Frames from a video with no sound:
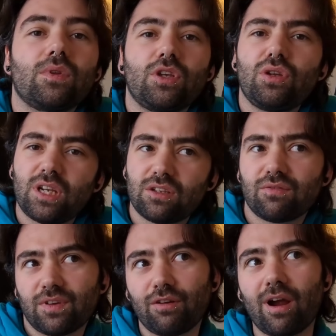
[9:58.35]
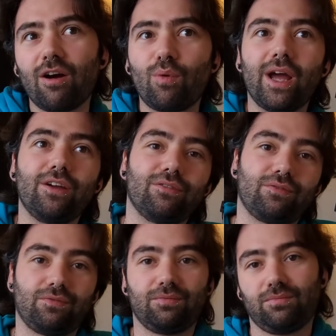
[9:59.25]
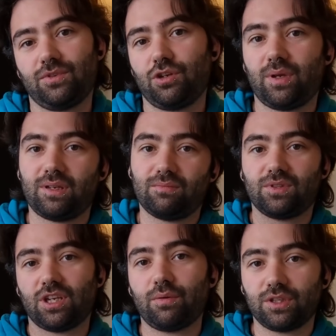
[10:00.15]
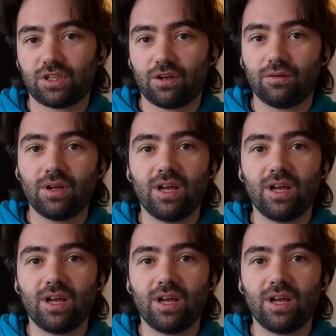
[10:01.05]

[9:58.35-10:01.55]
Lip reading: need to figure out a way of doing so-and-so.